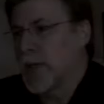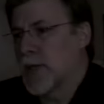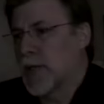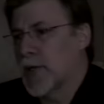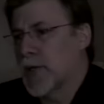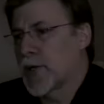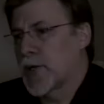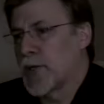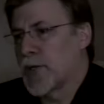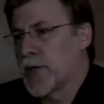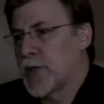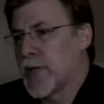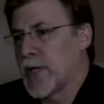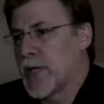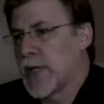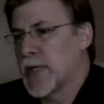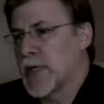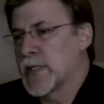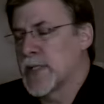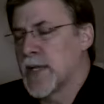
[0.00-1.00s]
acuity
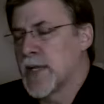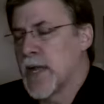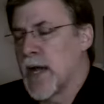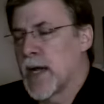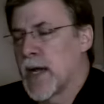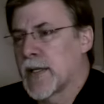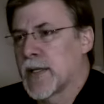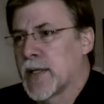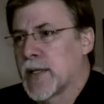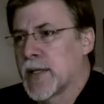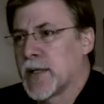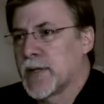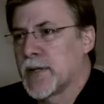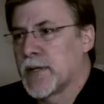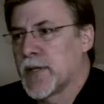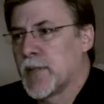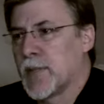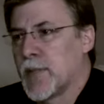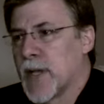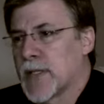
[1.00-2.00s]
is not the,
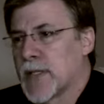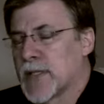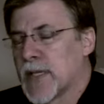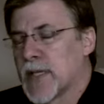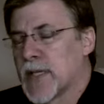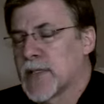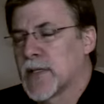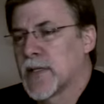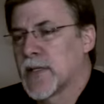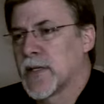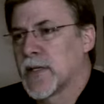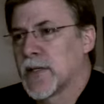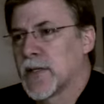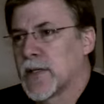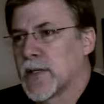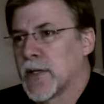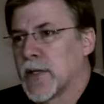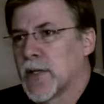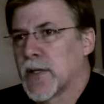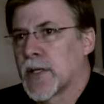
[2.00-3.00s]
the best test to,
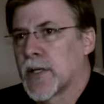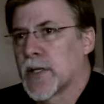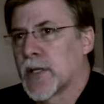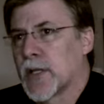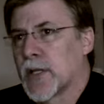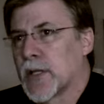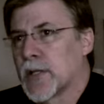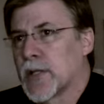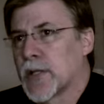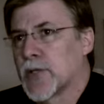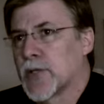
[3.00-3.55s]
to look at the, the